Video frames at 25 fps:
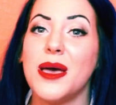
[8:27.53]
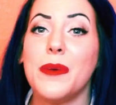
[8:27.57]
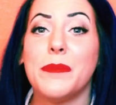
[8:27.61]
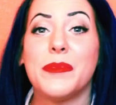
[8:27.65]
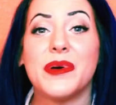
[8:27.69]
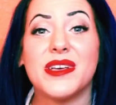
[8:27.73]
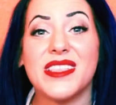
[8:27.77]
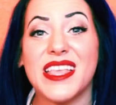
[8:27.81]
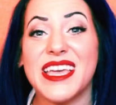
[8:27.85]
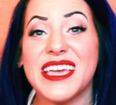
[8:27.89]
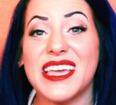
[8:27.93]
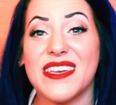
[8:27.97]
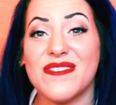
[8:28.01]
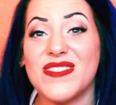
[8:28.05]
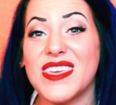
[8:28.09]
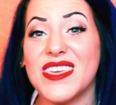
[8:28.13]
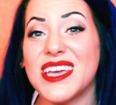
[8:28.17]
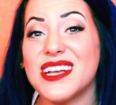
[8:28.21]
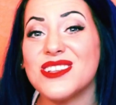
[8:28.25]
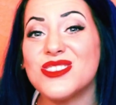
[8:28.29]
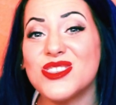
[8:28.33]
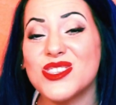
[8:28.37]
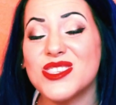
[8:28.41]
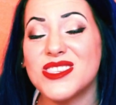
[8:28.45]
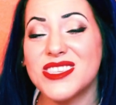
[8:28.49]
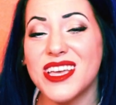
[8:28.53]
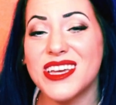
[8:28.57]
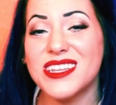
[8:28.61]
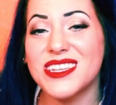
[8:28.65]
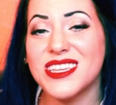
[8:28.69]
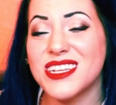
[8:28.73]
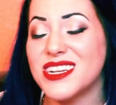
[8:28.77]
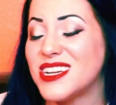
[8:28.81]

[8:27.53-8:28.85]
But like if they had just done, you